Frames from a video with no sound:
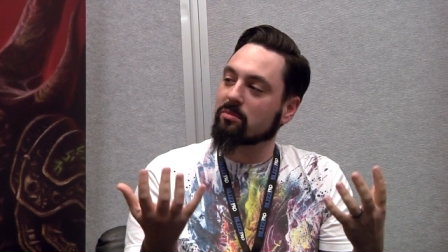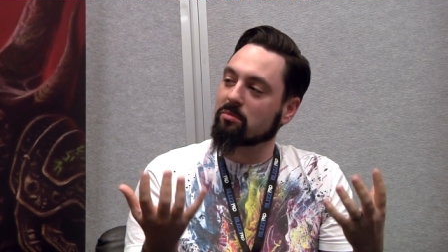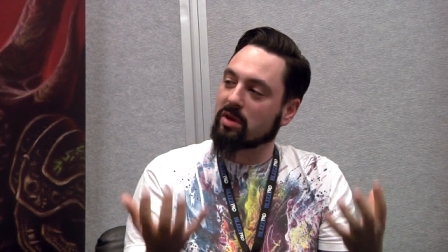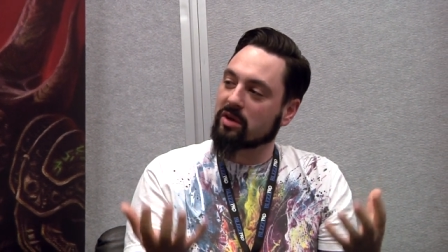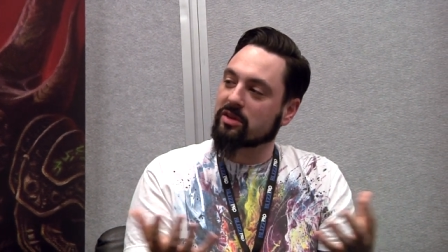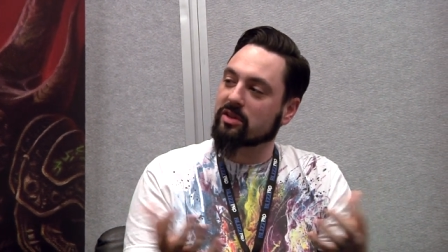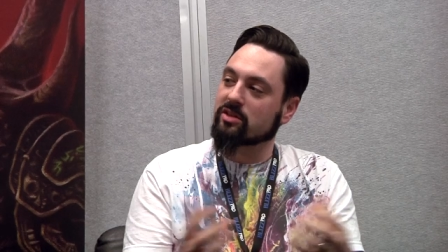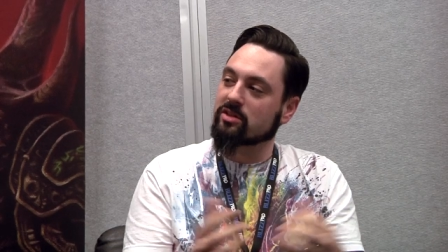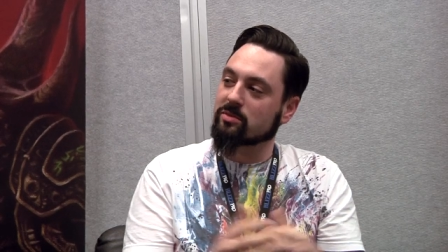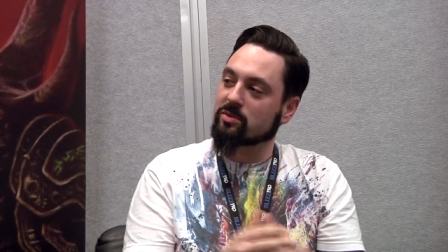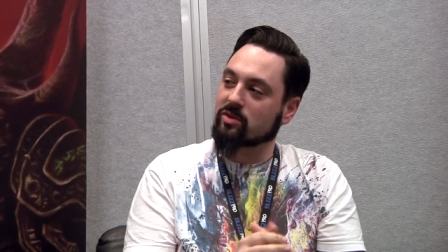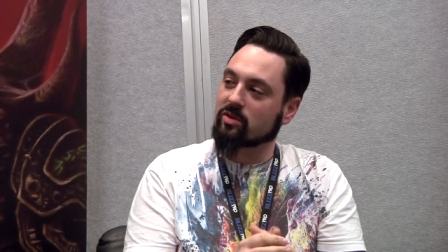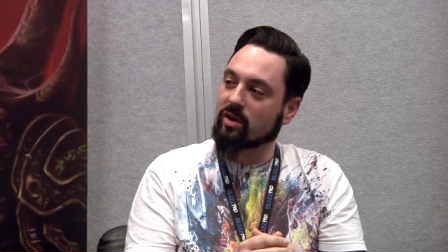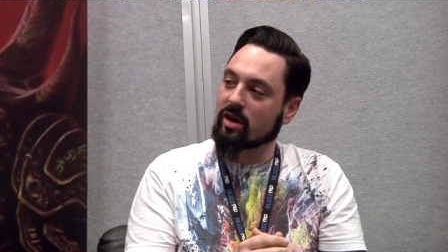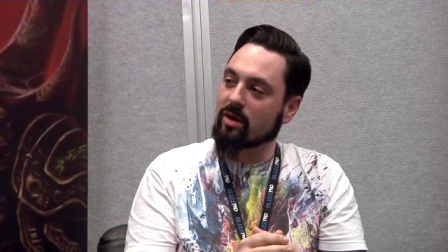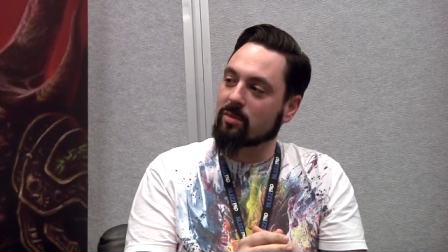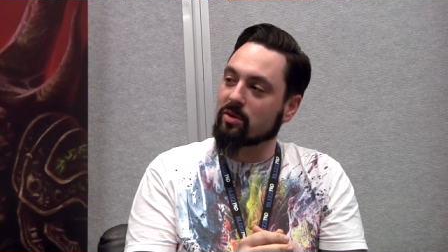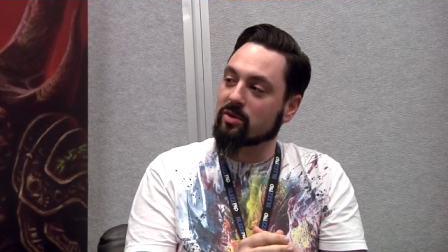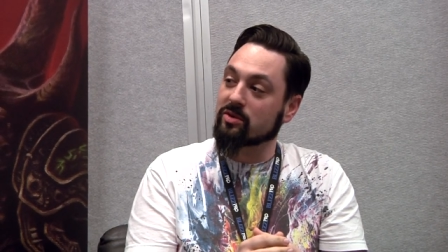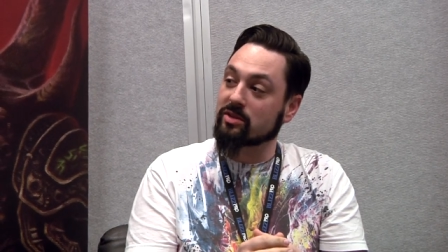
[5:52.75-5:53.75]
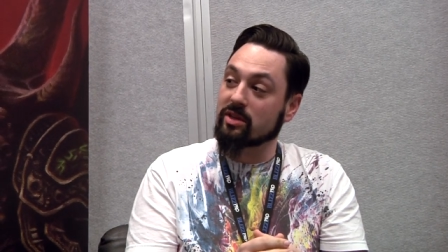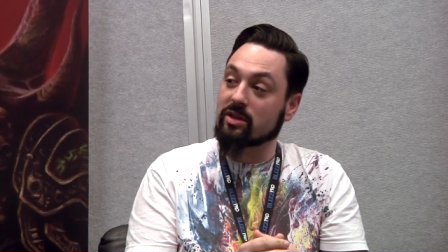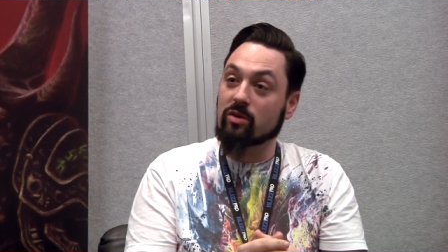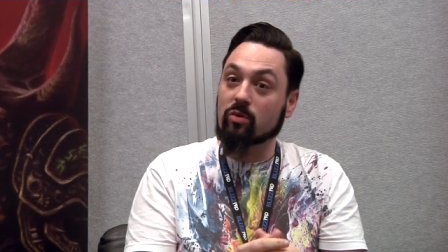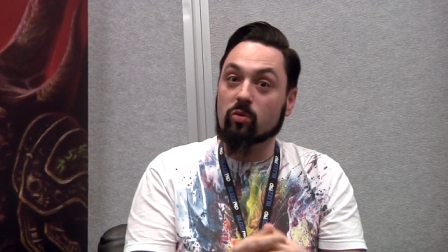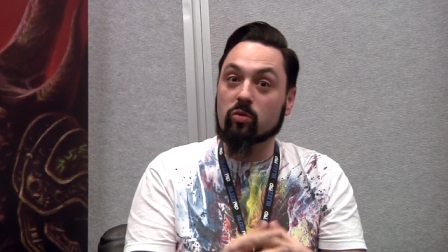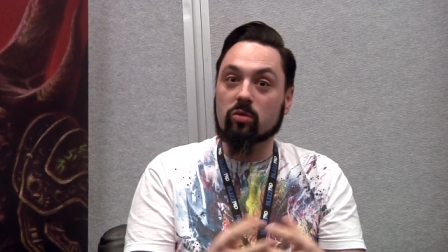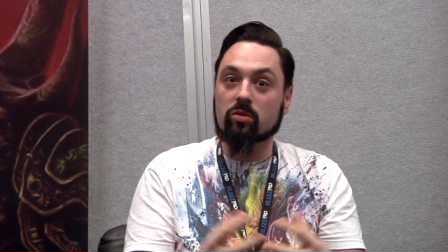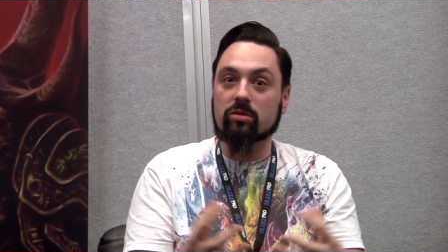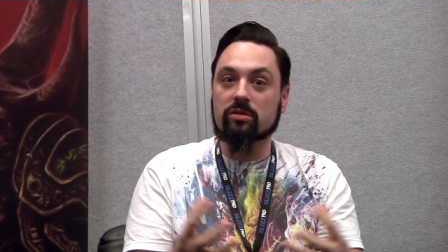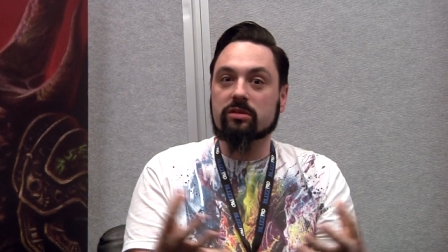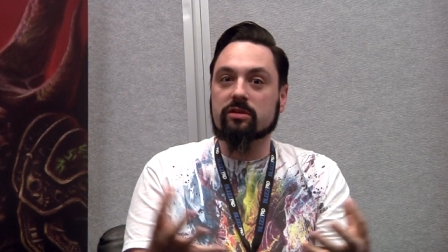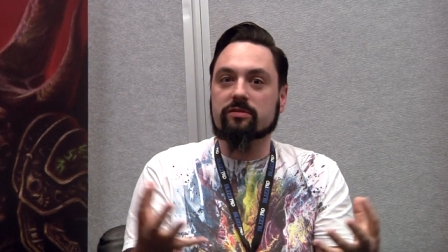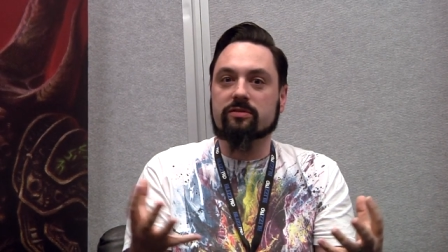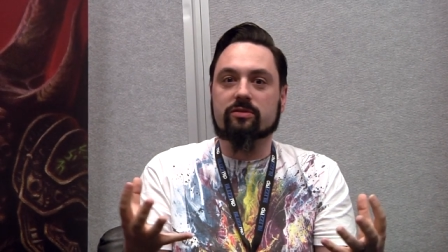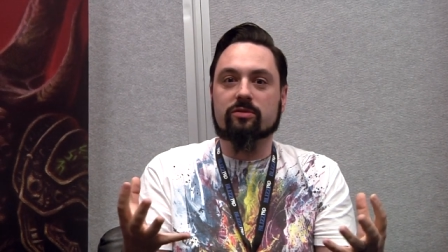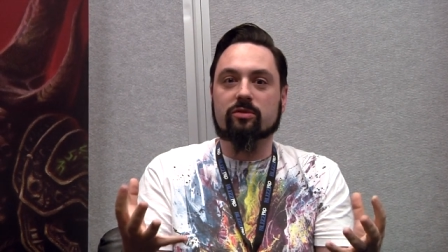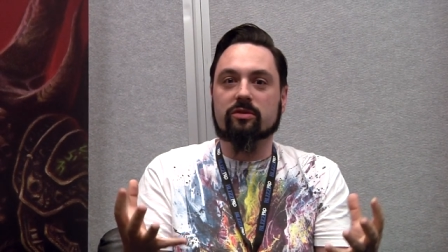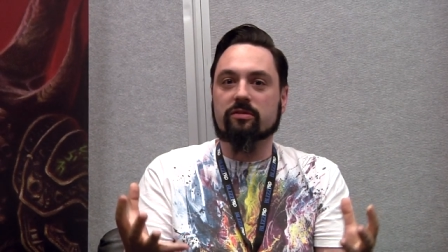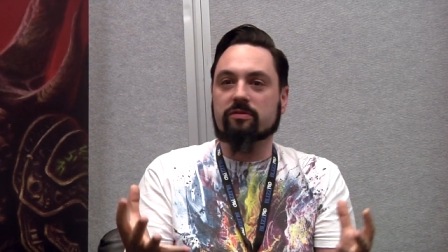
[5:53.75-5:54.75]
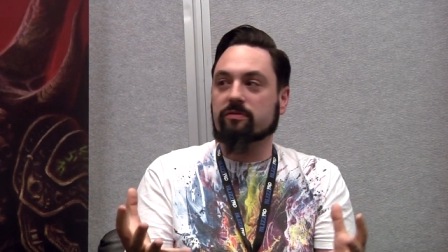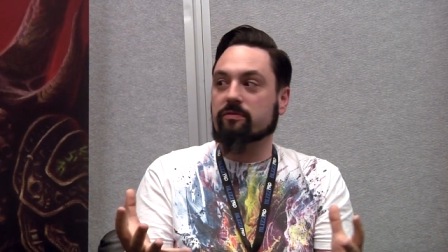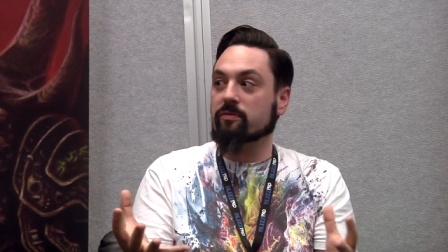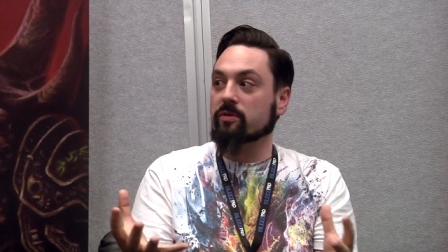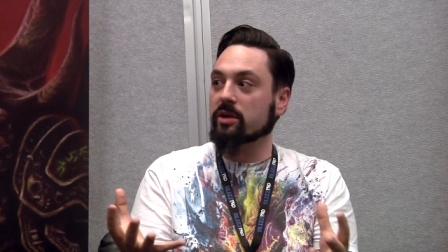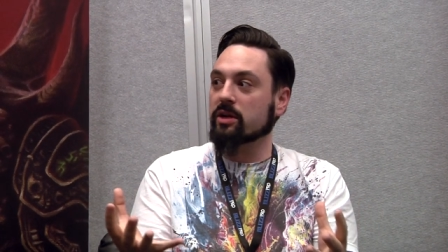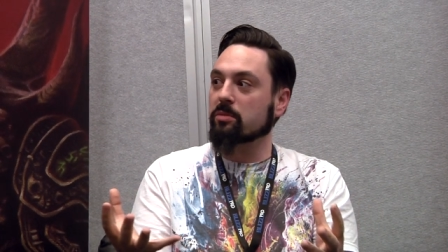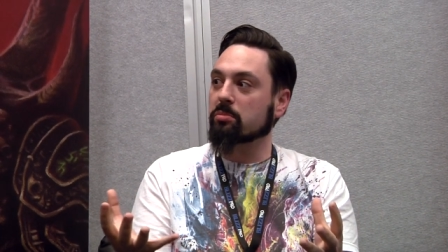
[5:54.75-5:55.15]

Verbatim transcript: monthly subscribers in a world of sort of free